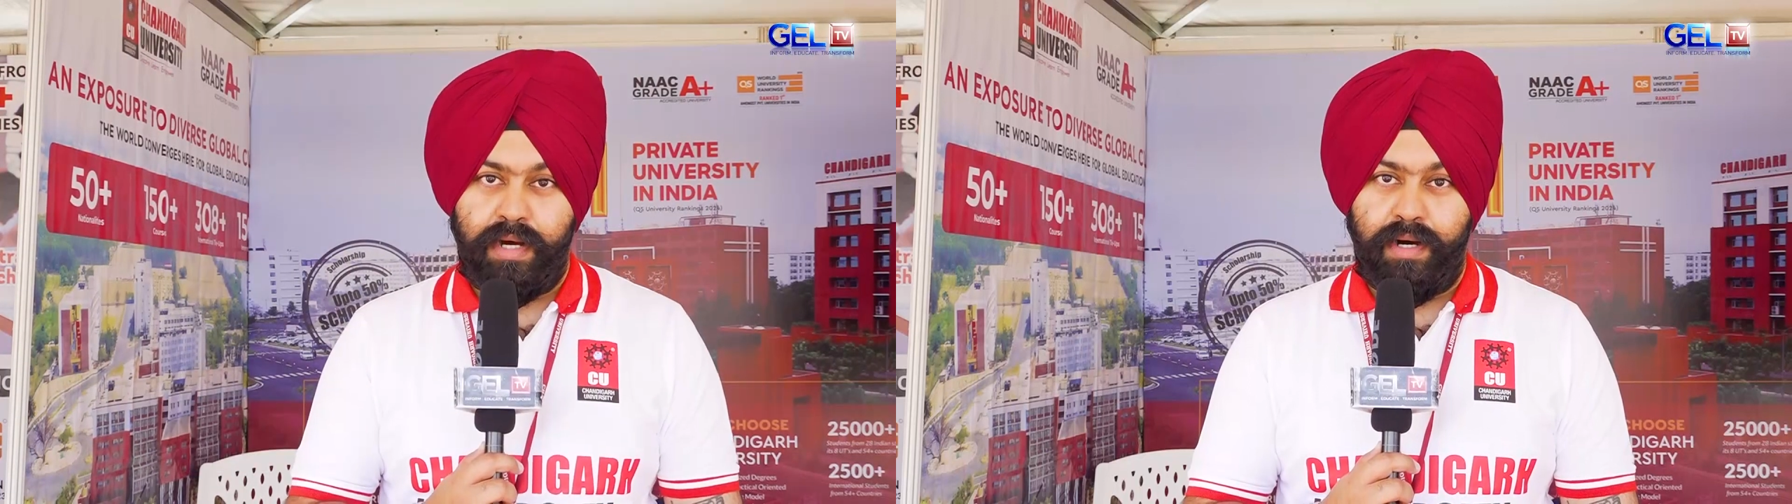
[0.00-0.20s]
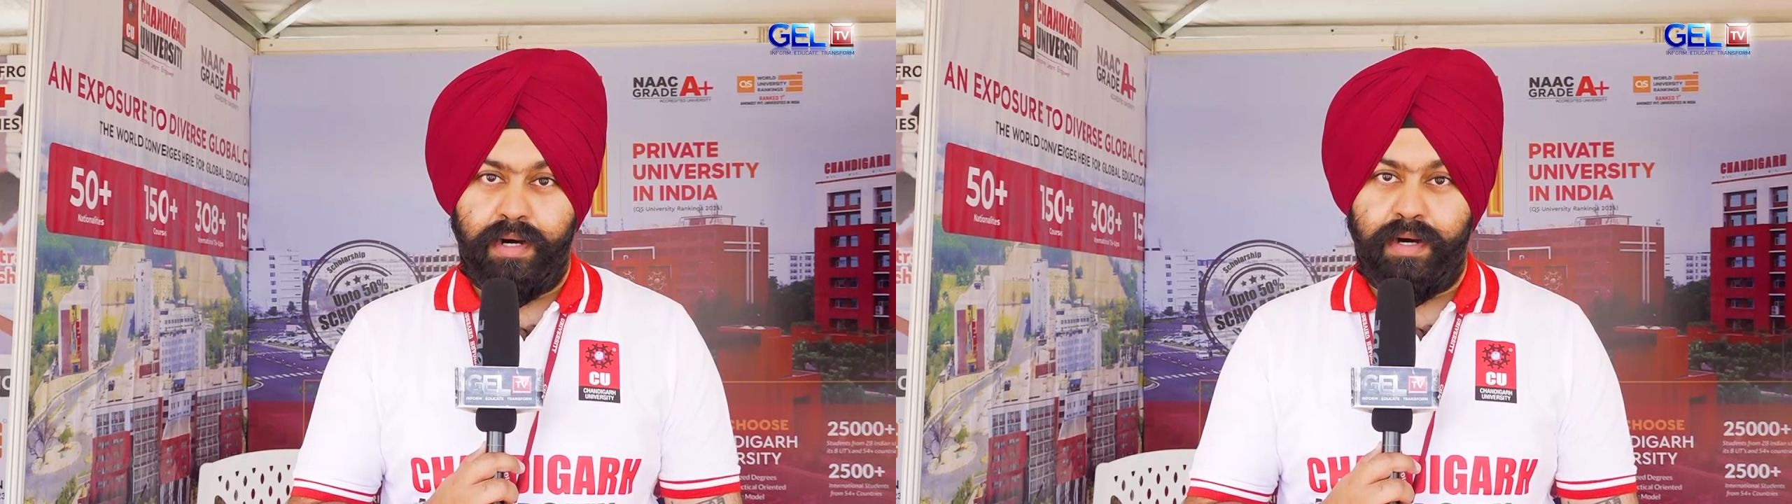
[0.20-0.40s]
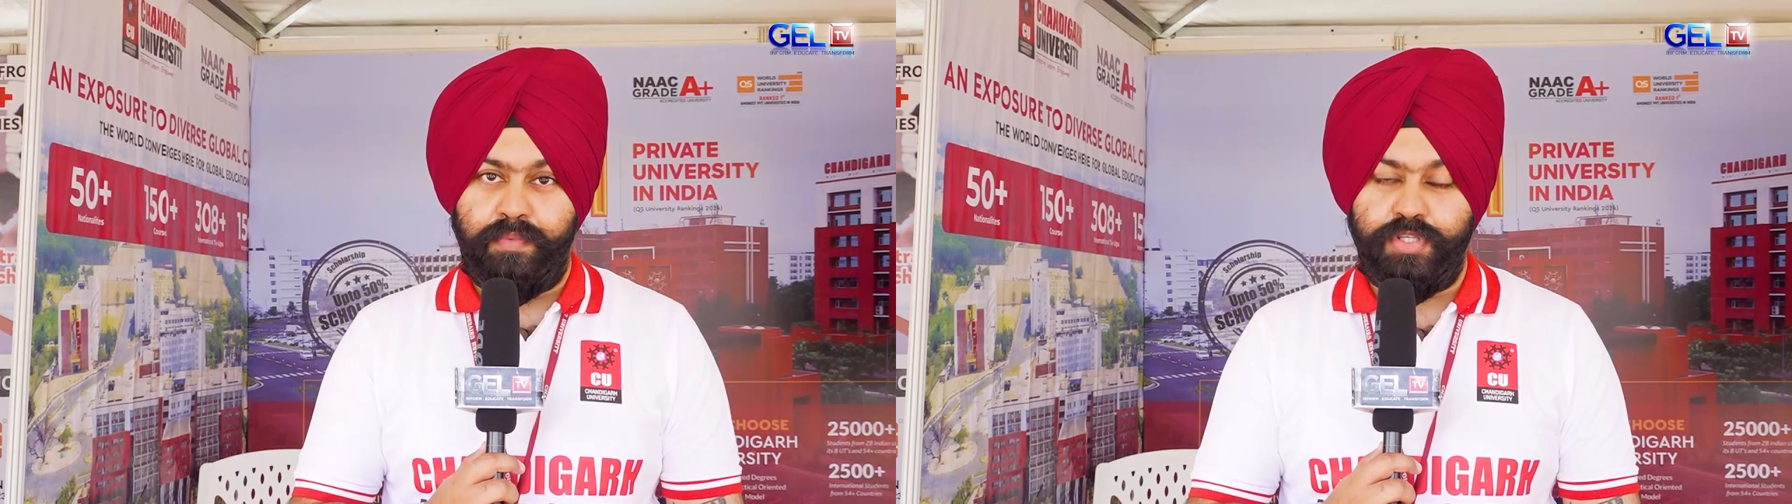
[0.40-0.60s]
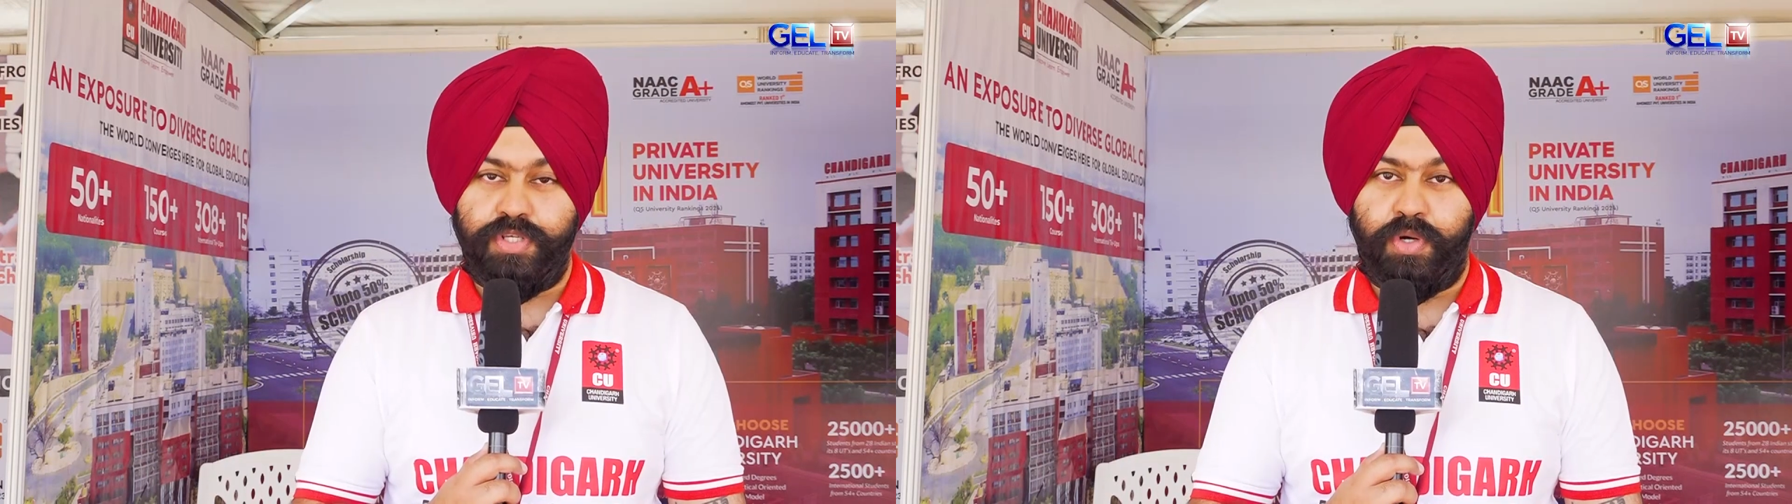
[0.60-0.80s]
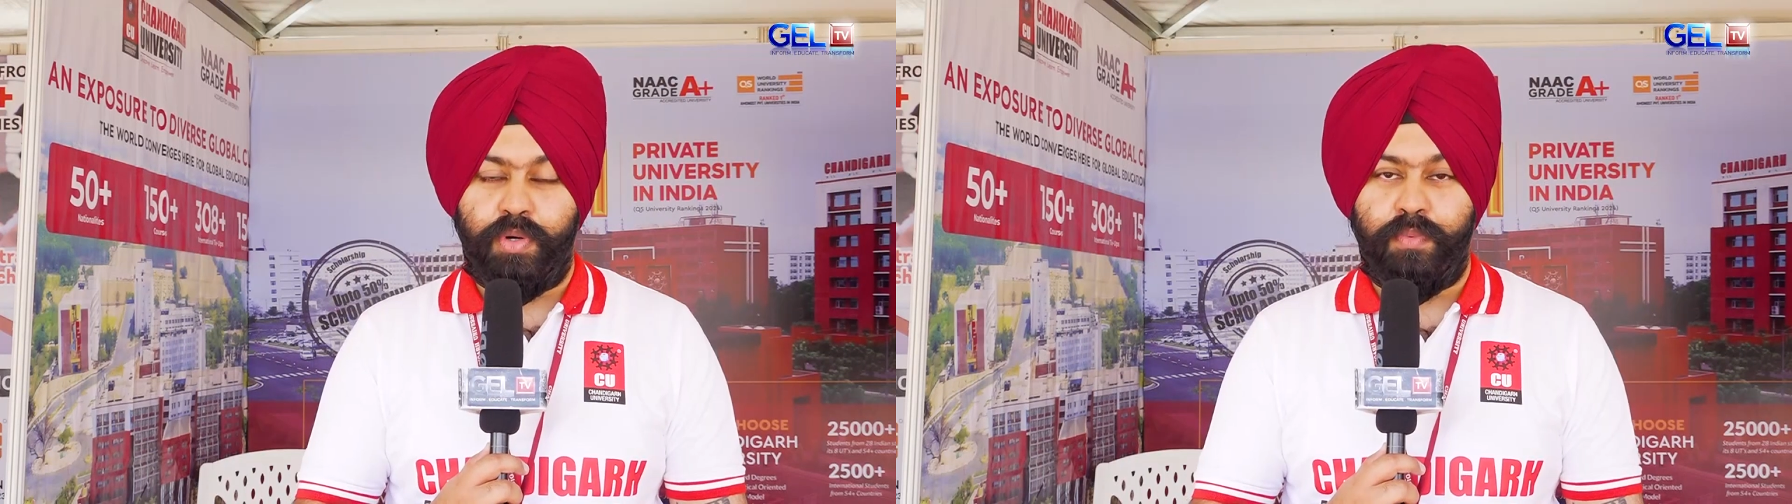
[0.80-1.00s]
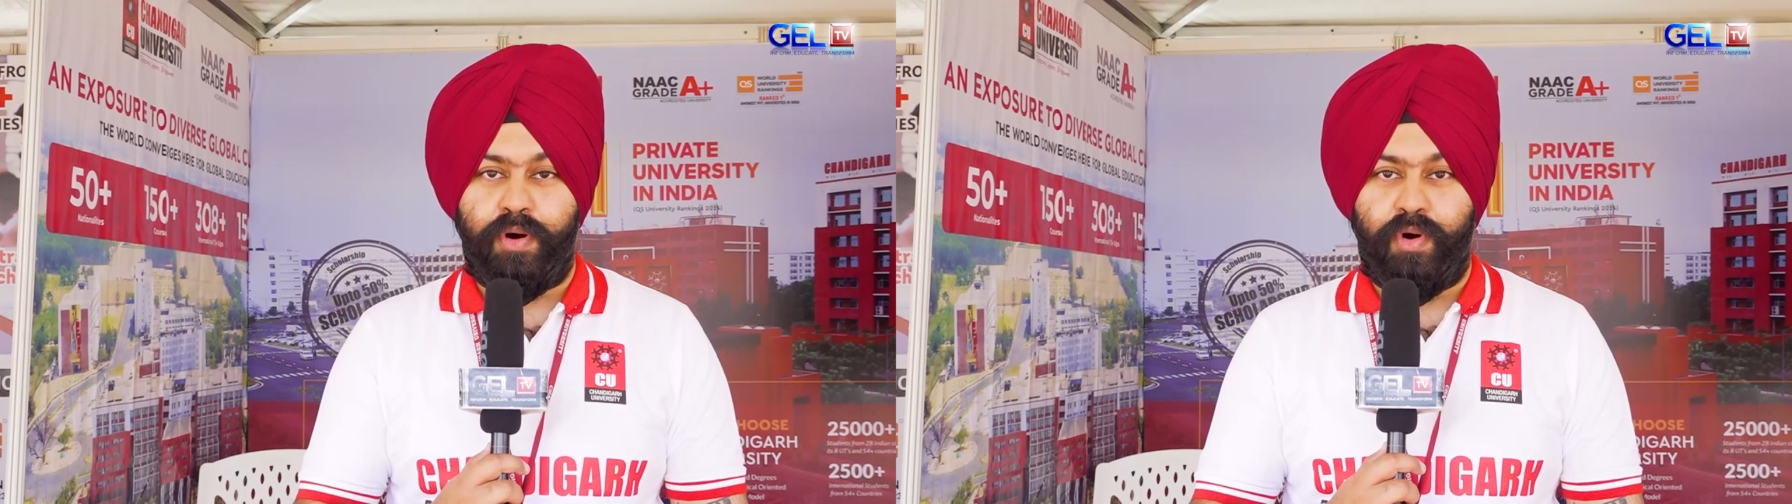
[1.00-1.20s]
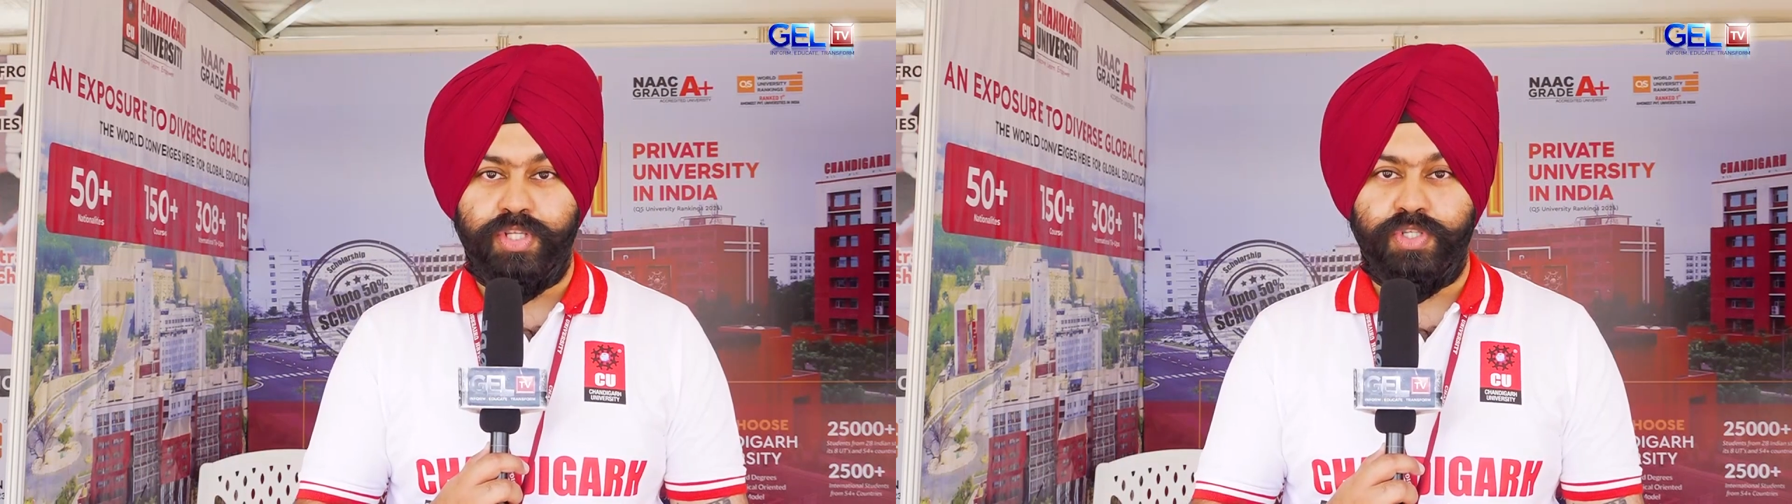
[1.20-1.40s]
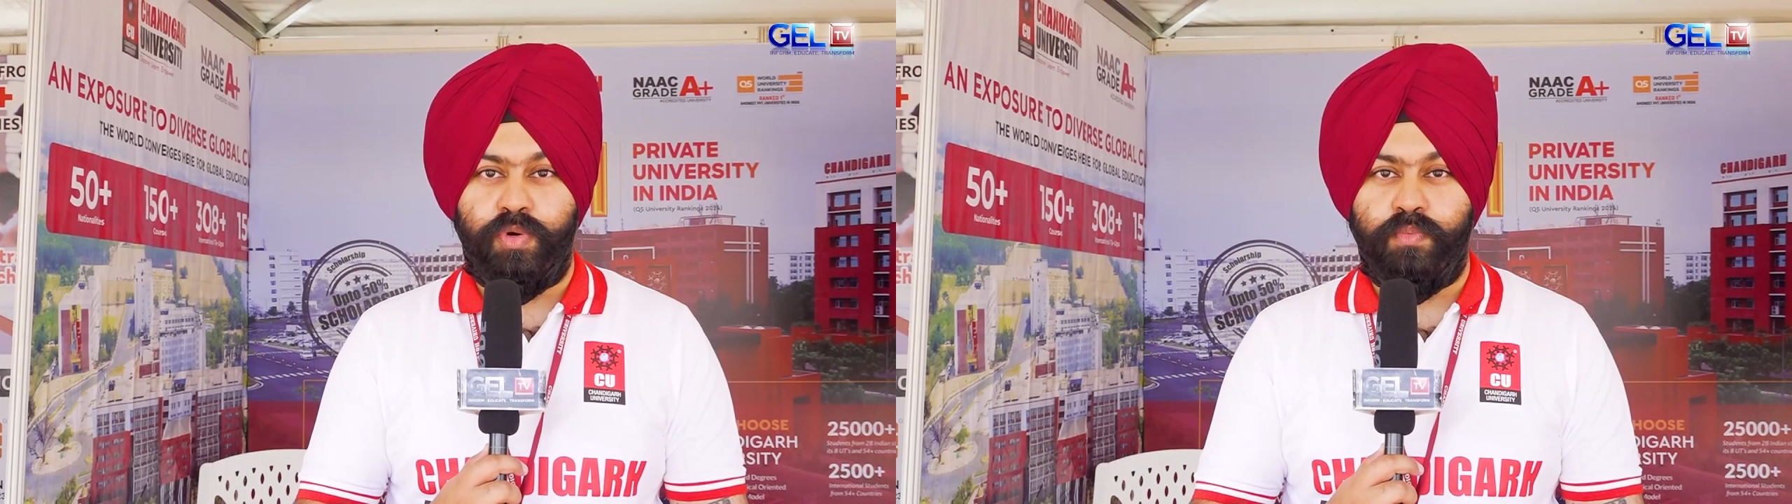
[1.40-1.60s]
Uh, so
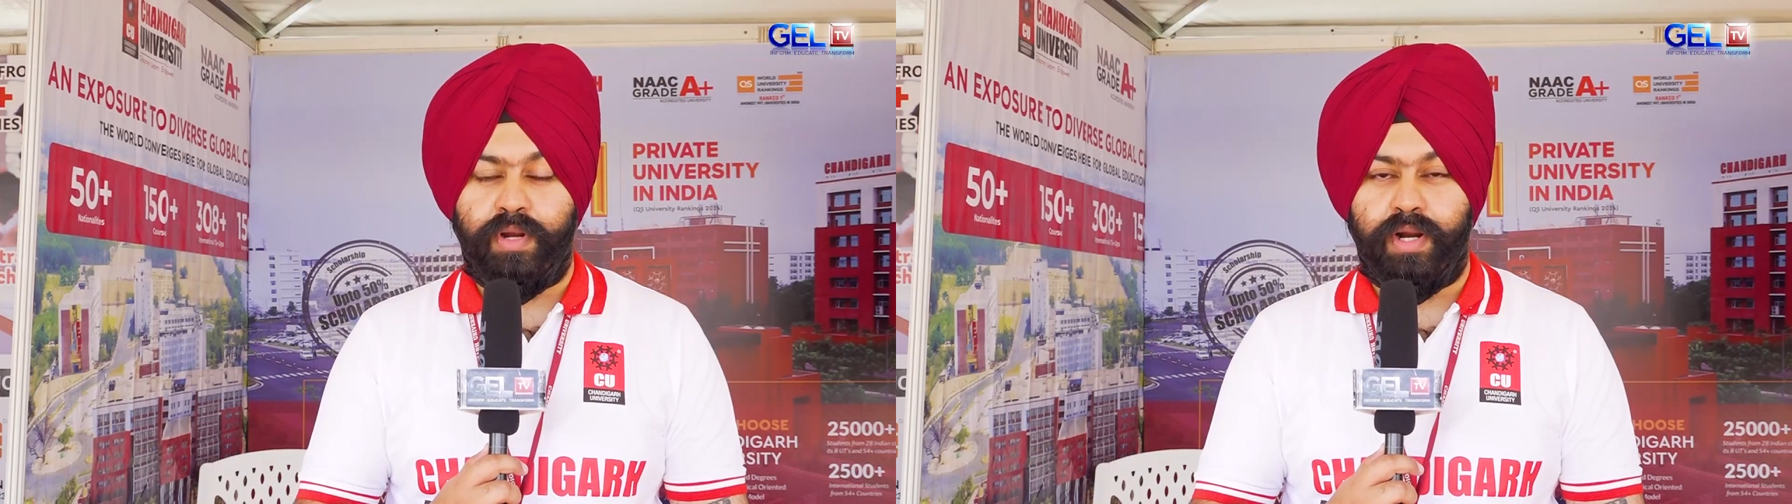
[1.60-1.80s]
also